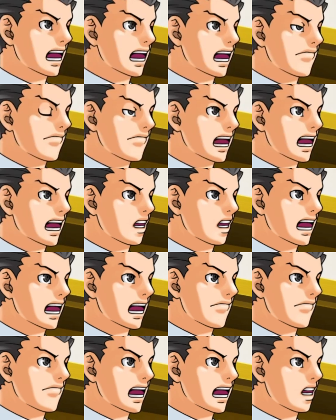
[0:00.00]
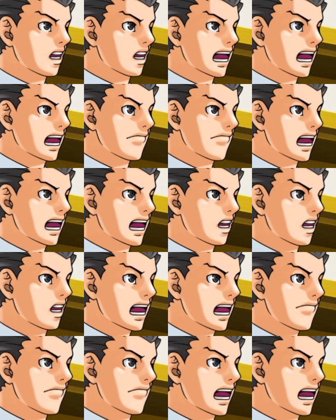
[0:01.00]
The only way he could have known the weapon was
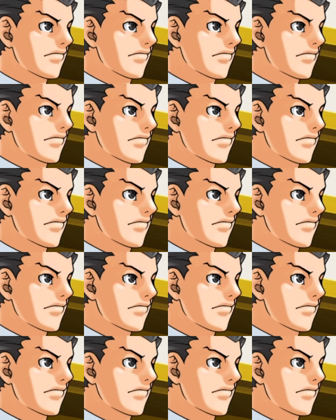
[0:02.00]
a clock